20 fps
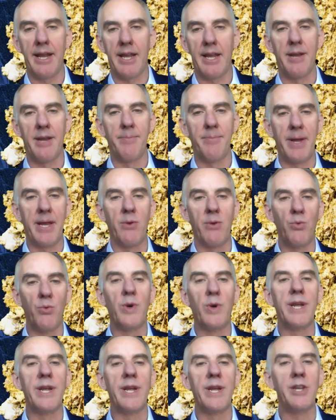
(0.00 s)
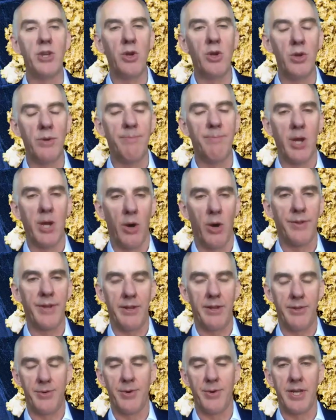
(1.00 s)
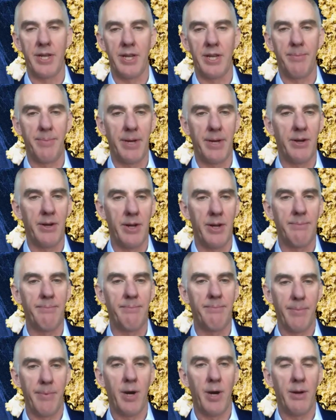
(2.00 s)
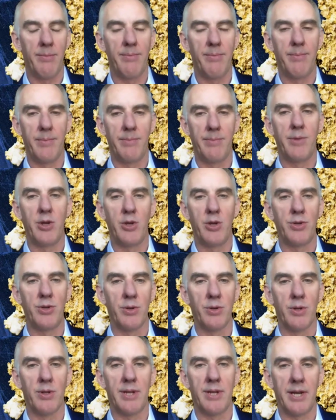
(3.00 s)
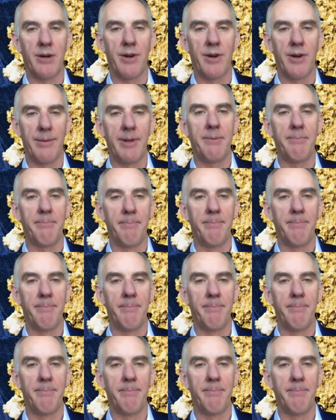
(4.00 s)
it can be renewed beyond that 3-year period by mutual agreement.